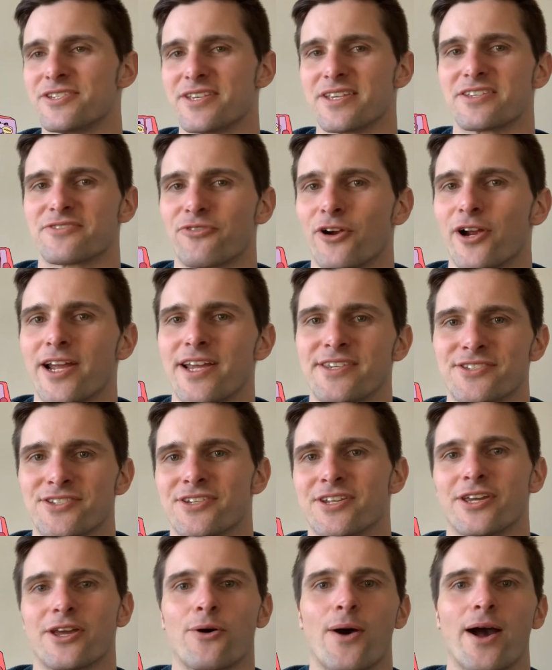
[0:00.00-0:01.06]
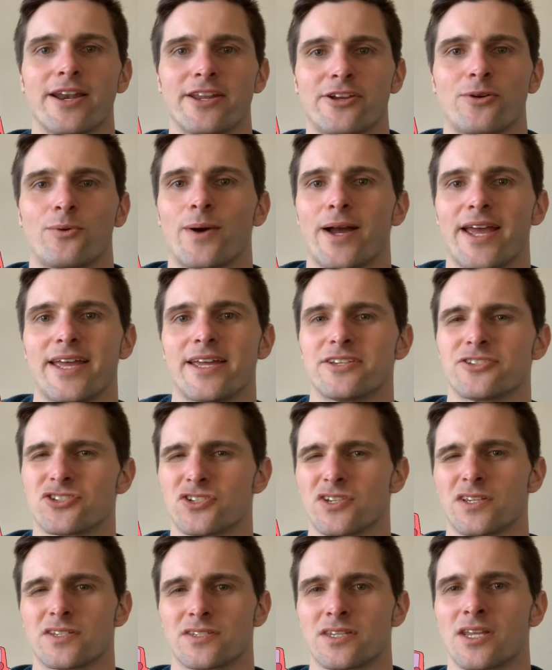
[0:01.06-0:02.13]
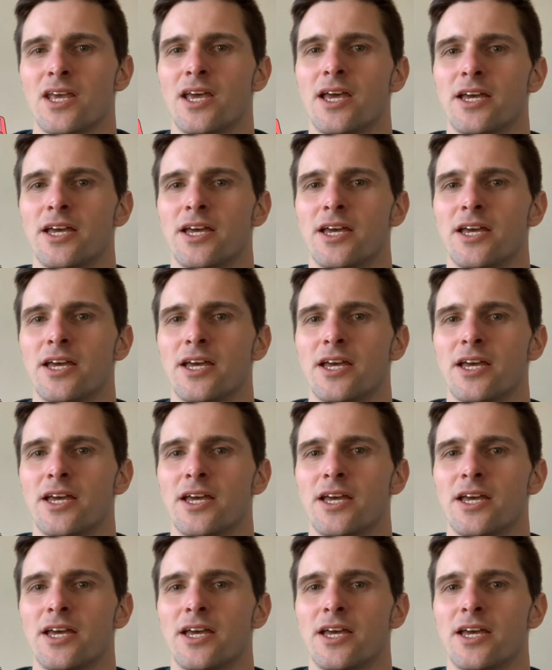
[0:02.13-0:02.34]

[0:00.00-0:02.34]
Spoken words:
this phrase, to go out of your way, it's just